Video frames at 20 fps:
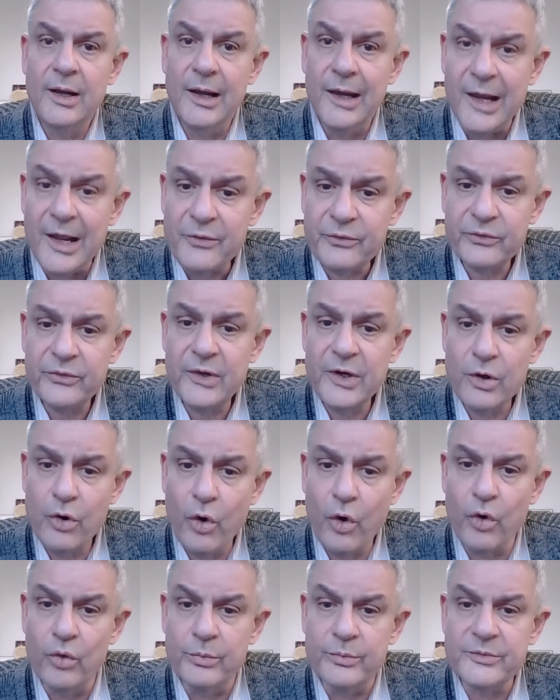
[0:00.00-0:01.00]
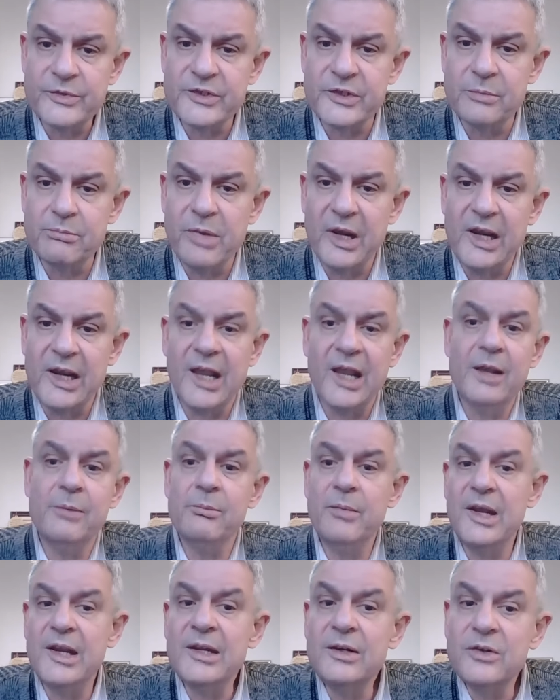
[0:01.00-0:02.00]
left their homes and
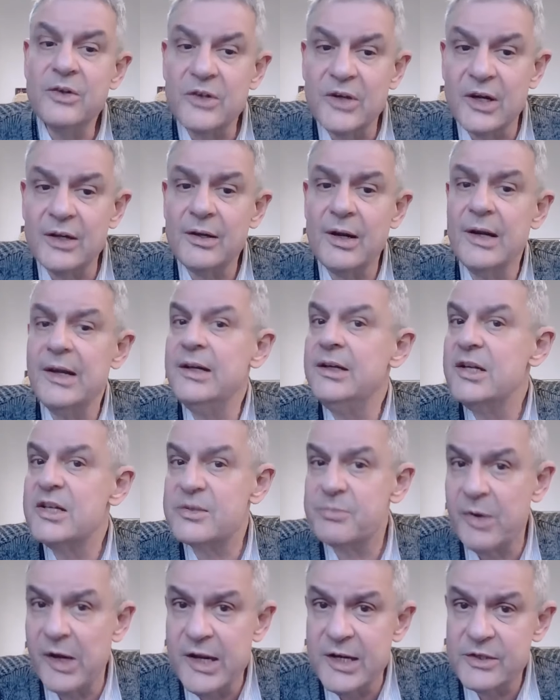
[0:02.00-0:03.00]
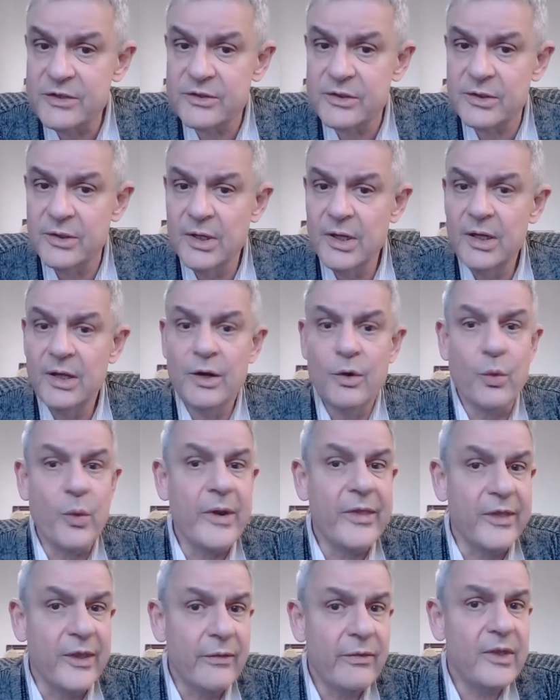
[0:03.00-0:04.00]
became internally displaced
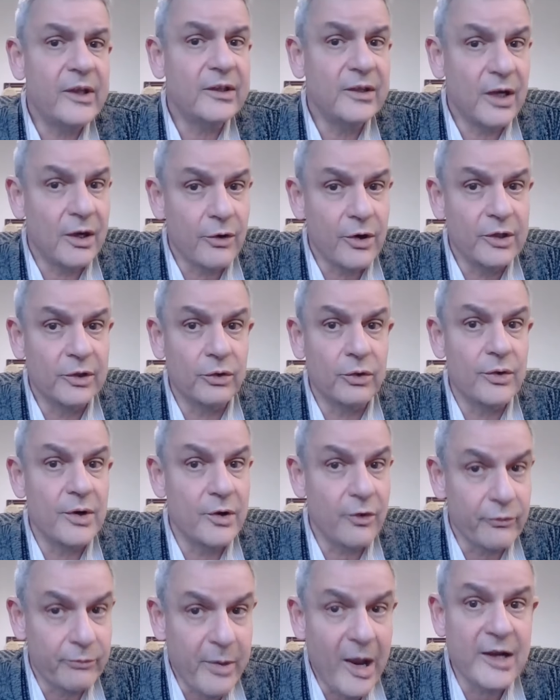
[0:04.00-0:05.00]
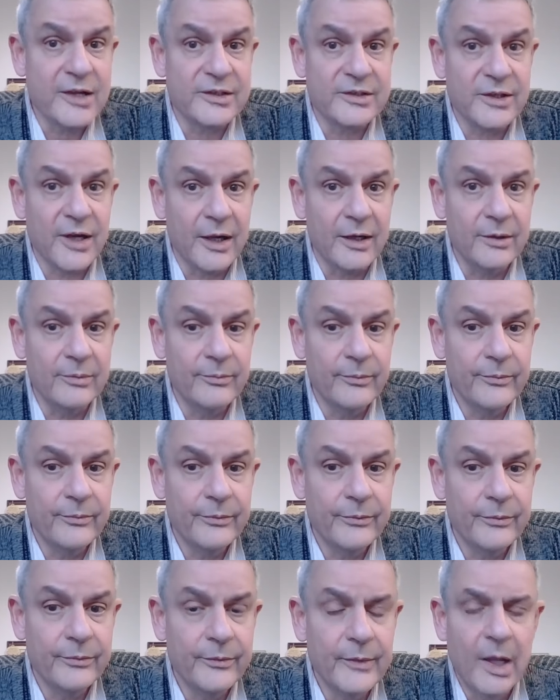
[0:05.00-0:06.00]
within the territory of Palestine
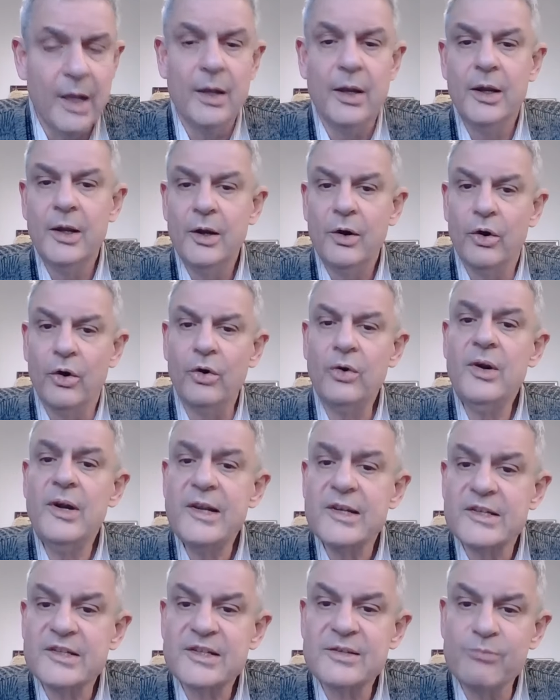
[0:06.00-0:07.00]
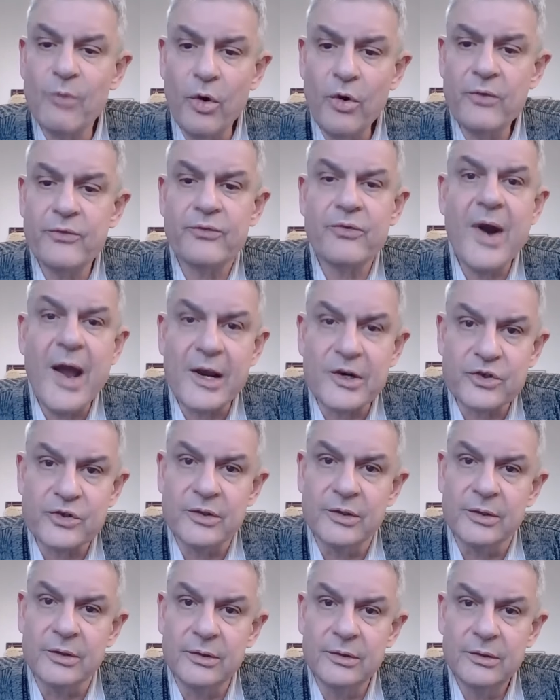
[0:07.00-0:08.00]
only a small
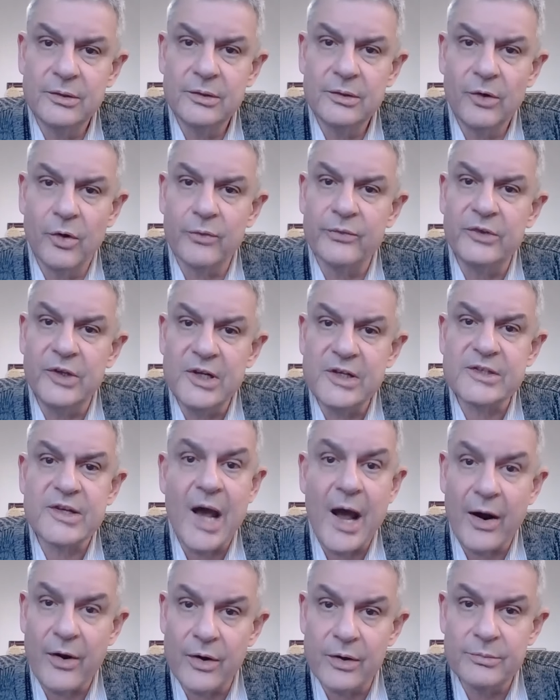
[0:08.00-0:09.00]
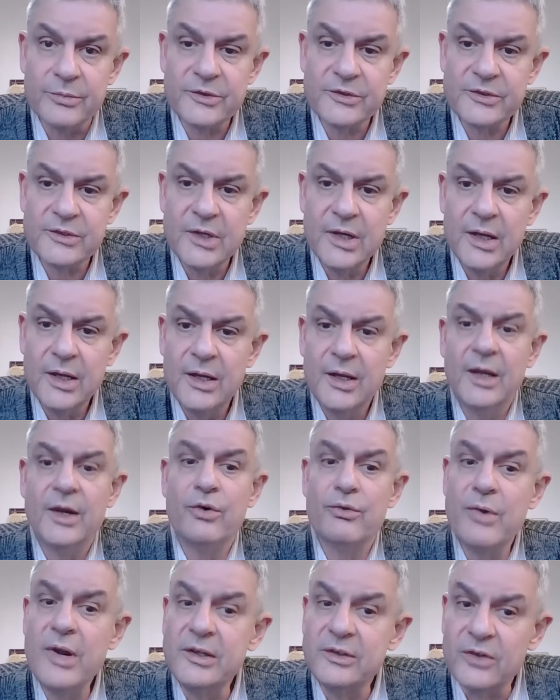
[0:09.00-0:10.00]
fraction of these Arabs
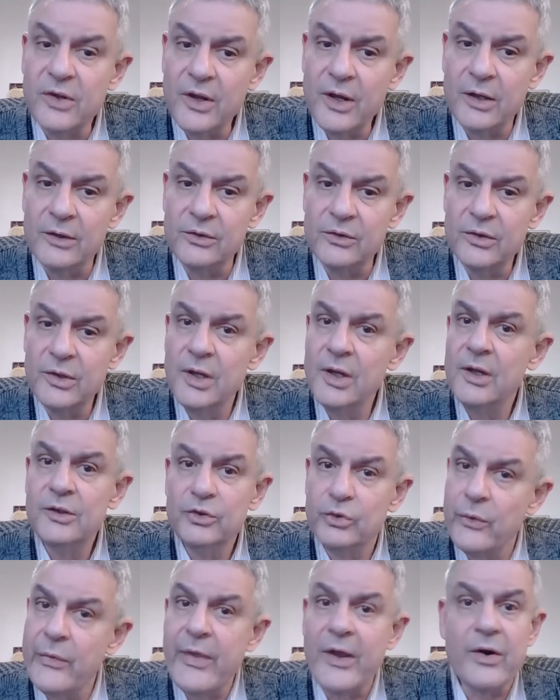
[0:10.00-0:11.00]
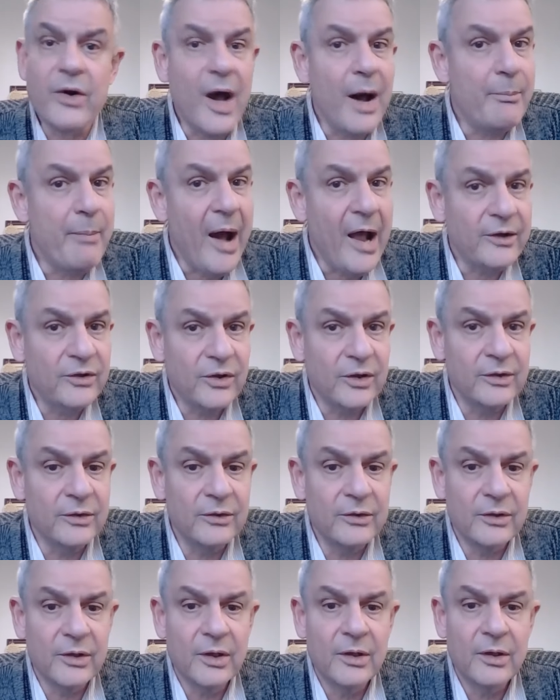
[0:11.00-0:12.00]
returned to their
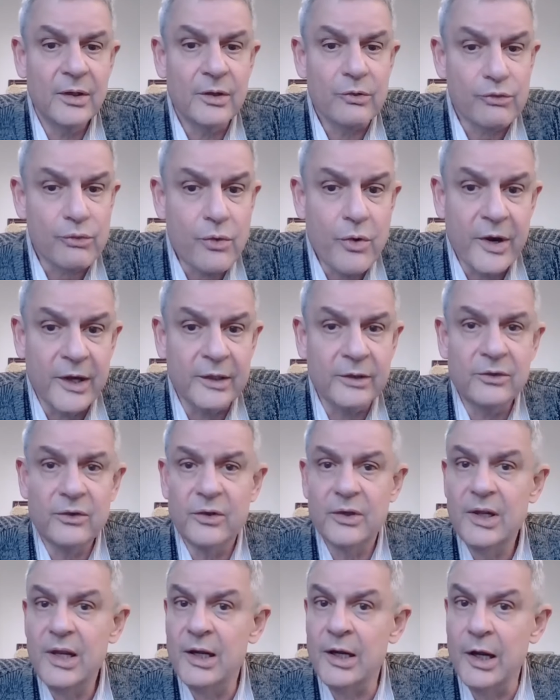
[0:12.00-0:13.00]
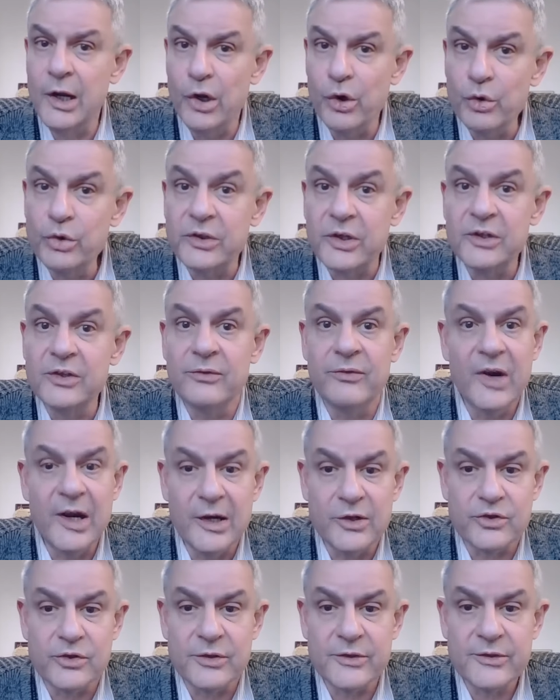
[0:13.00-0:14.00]
abandoned, ruined, and looted
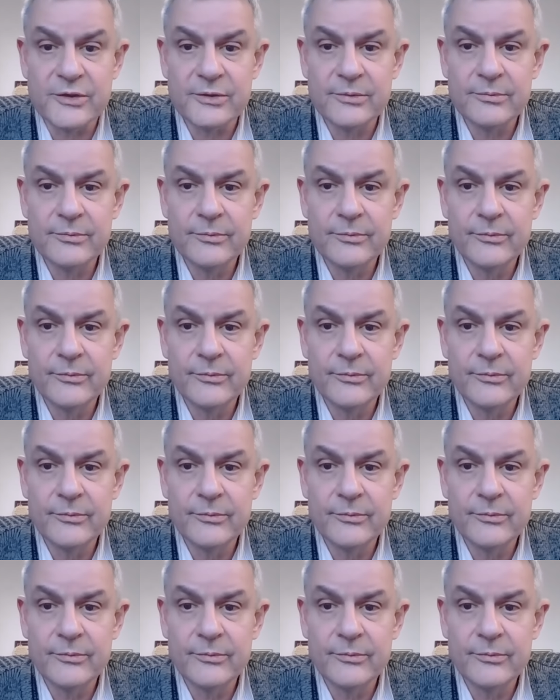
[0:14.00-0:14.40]
villages.